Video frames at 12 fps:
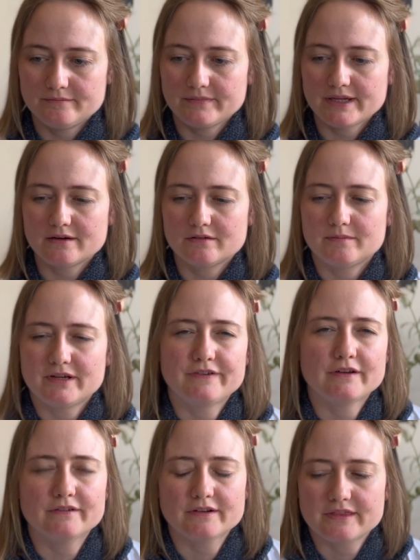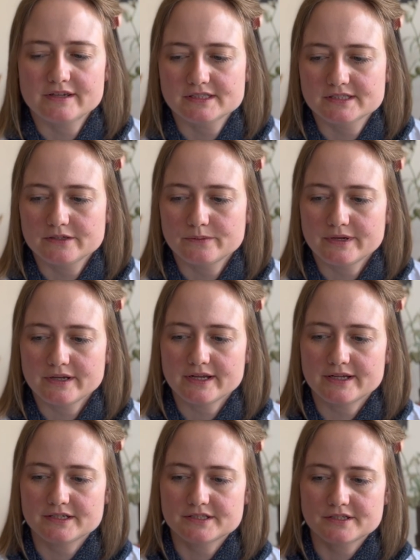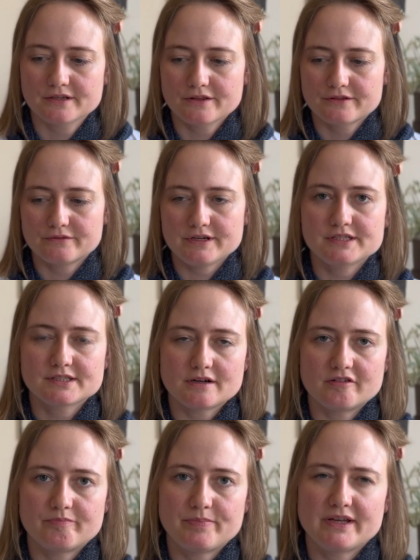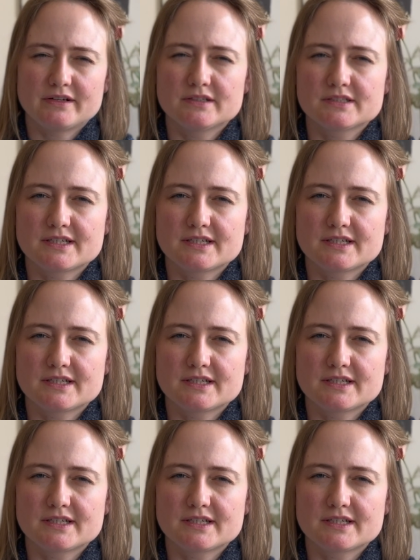Now, My Favorite Things Knitwear has 3 scarf patterns,